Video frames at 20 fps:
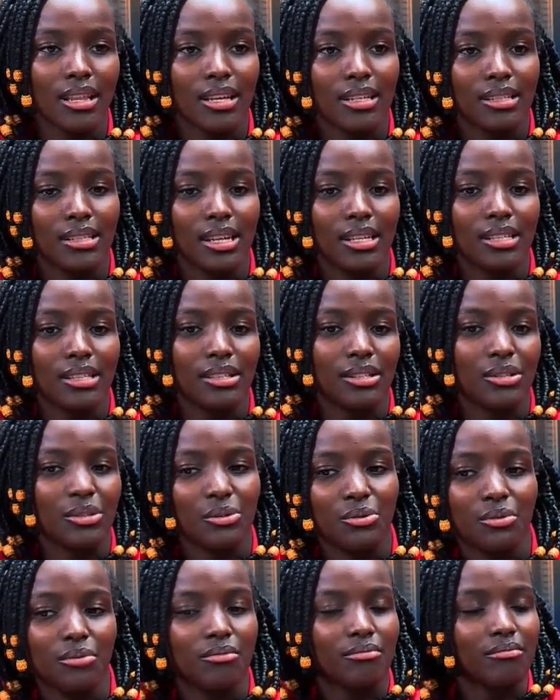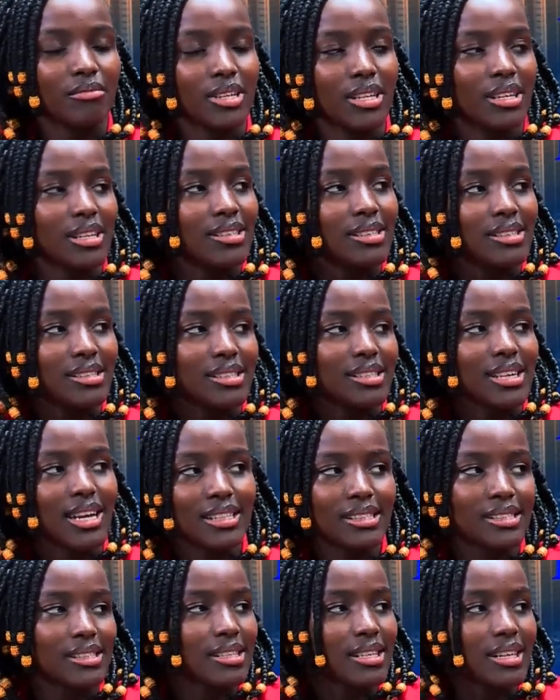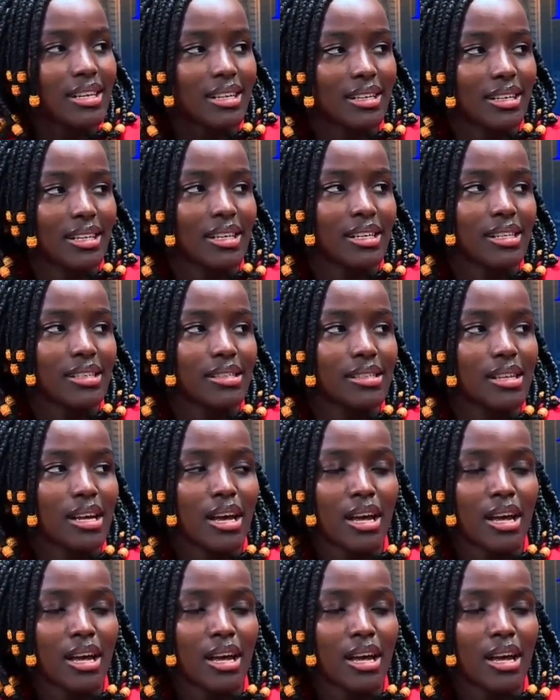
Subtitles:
They just knew it's just sickness.